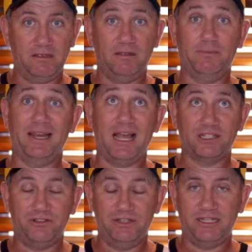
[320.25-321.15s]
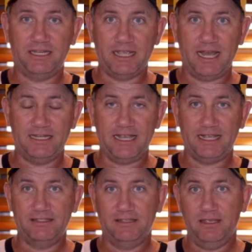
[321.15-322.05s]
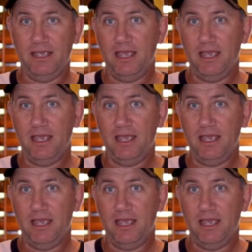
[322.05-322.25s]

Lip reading: it'll be luxury car tax.